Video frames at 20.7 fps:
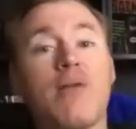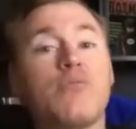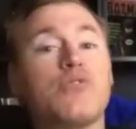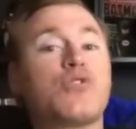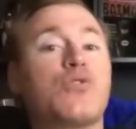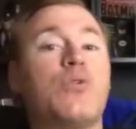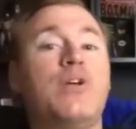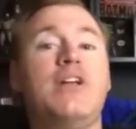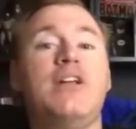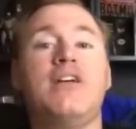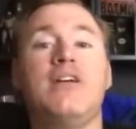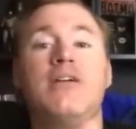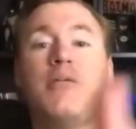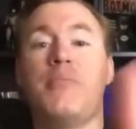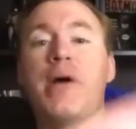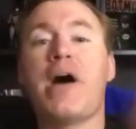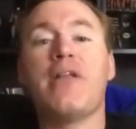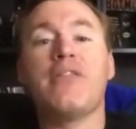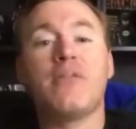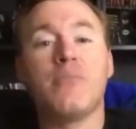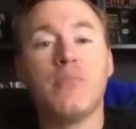I was reading
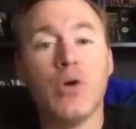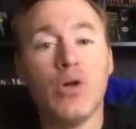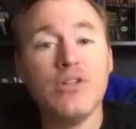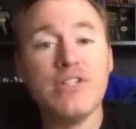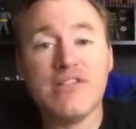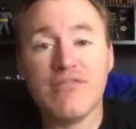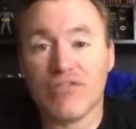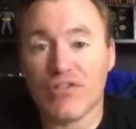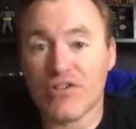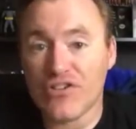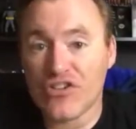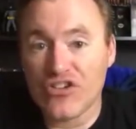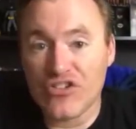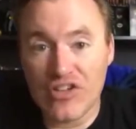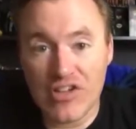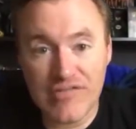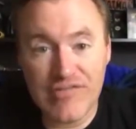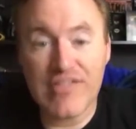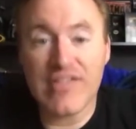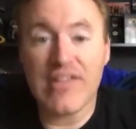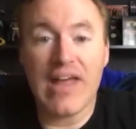about the multiverse
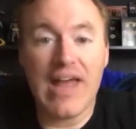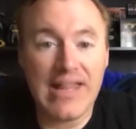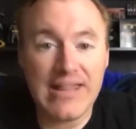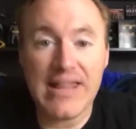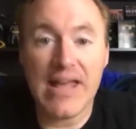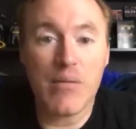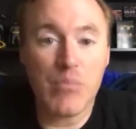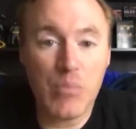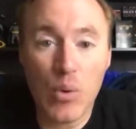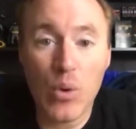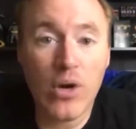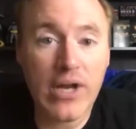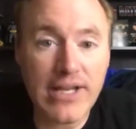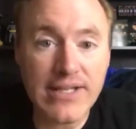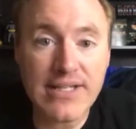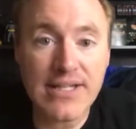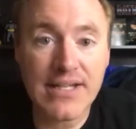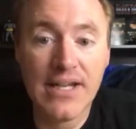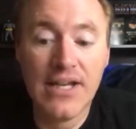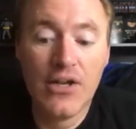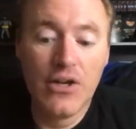stuff at that
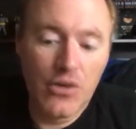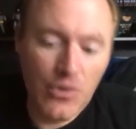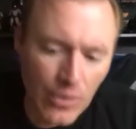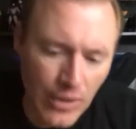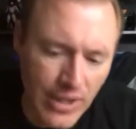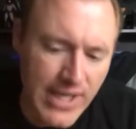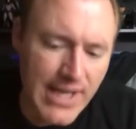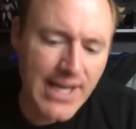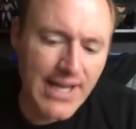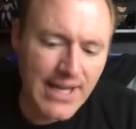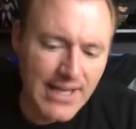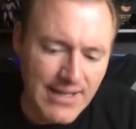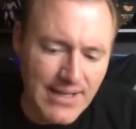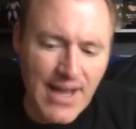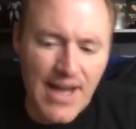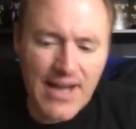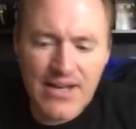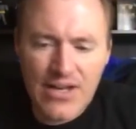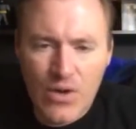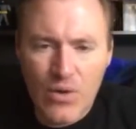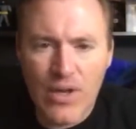point, reading it,
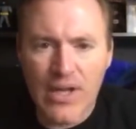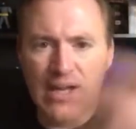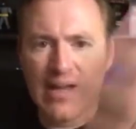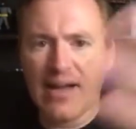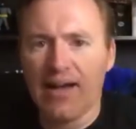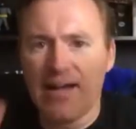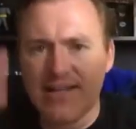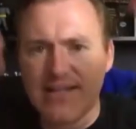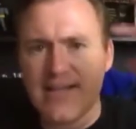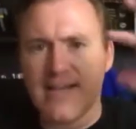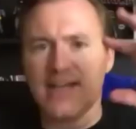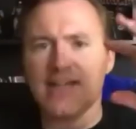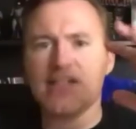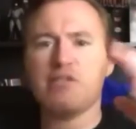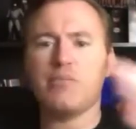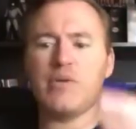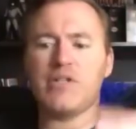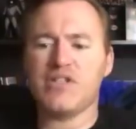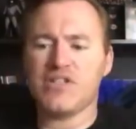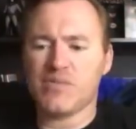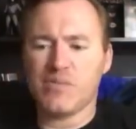not knowing
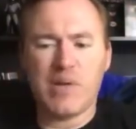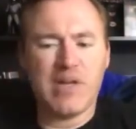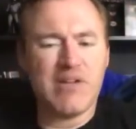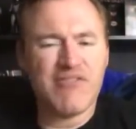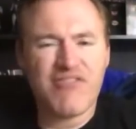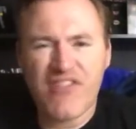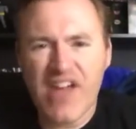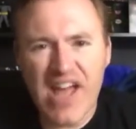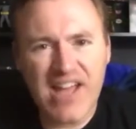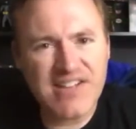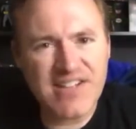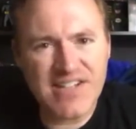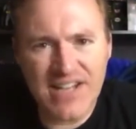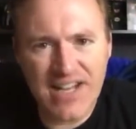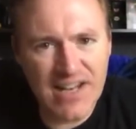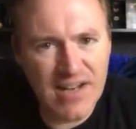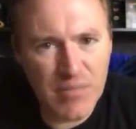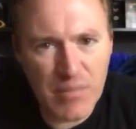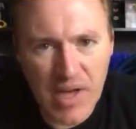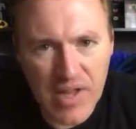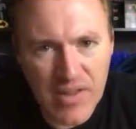context, but just being
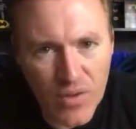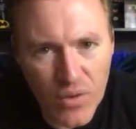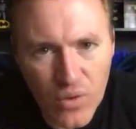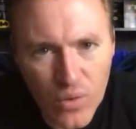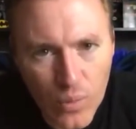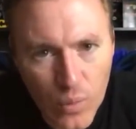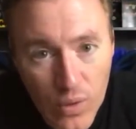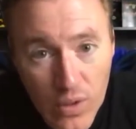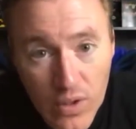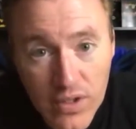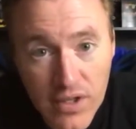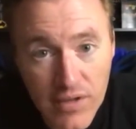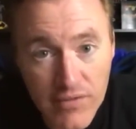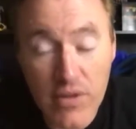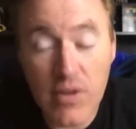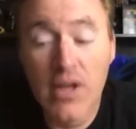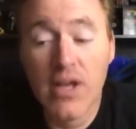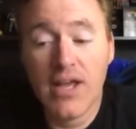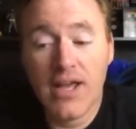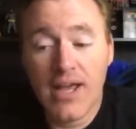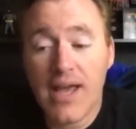fascinated by the whole world of
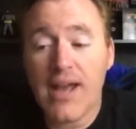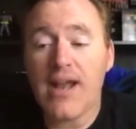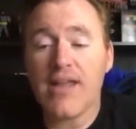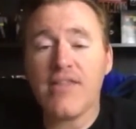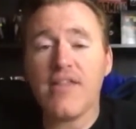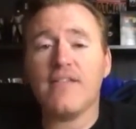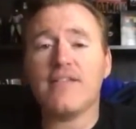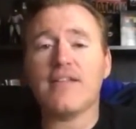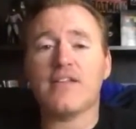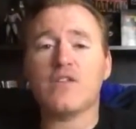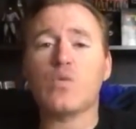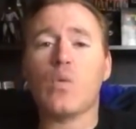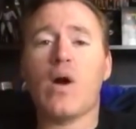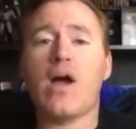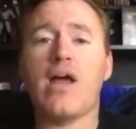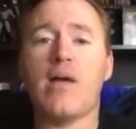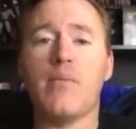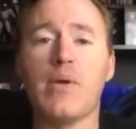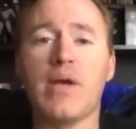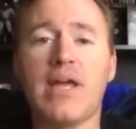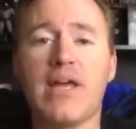it, and I think that's
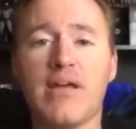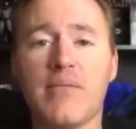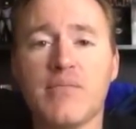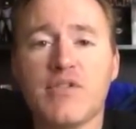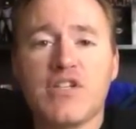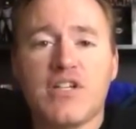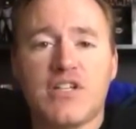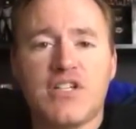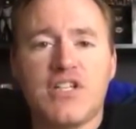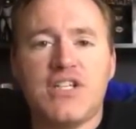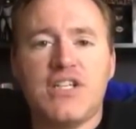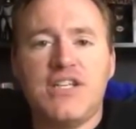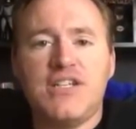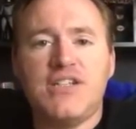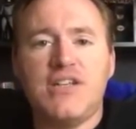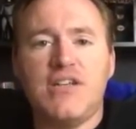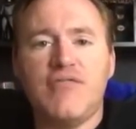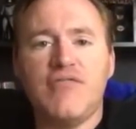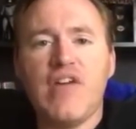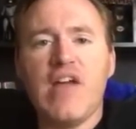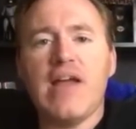why I became such a D
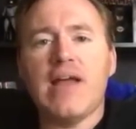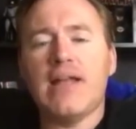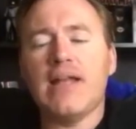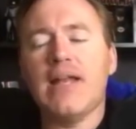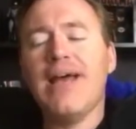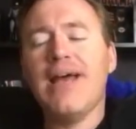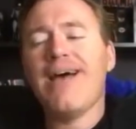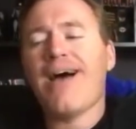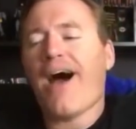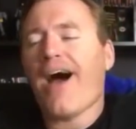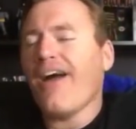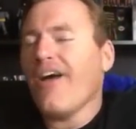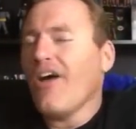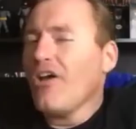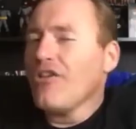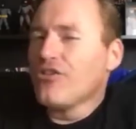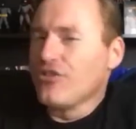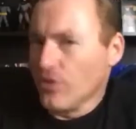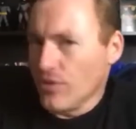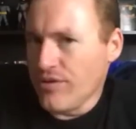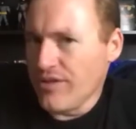C fan. I
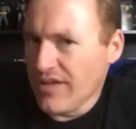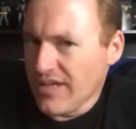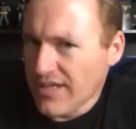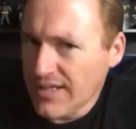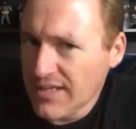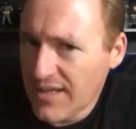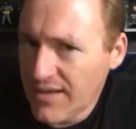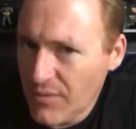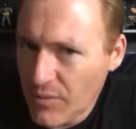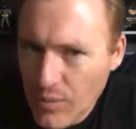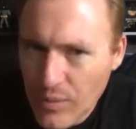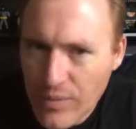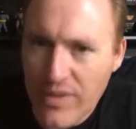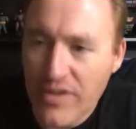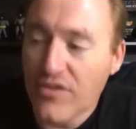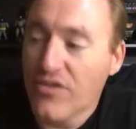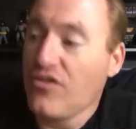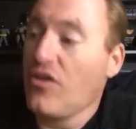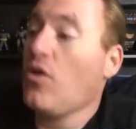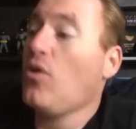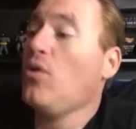also think, well,
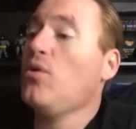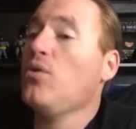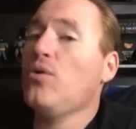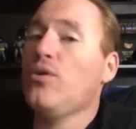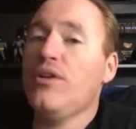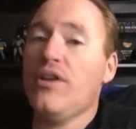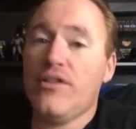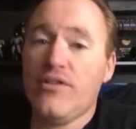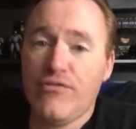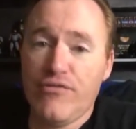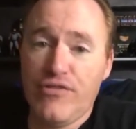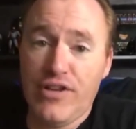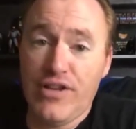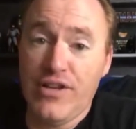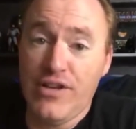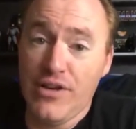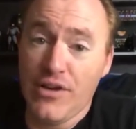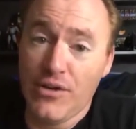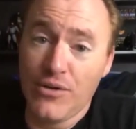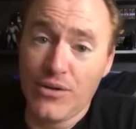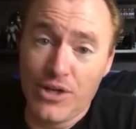this is a whole other
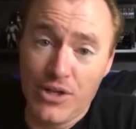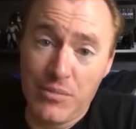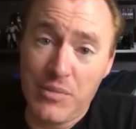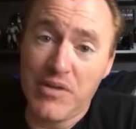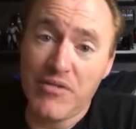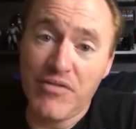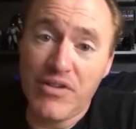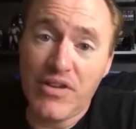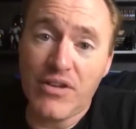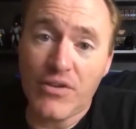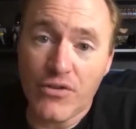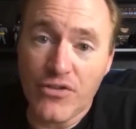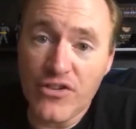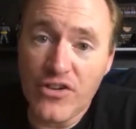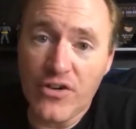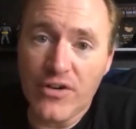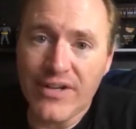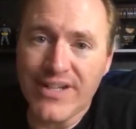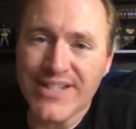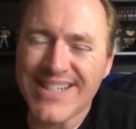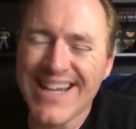video, and could be a video
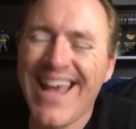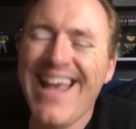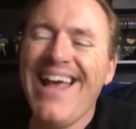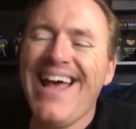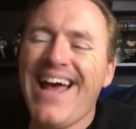series,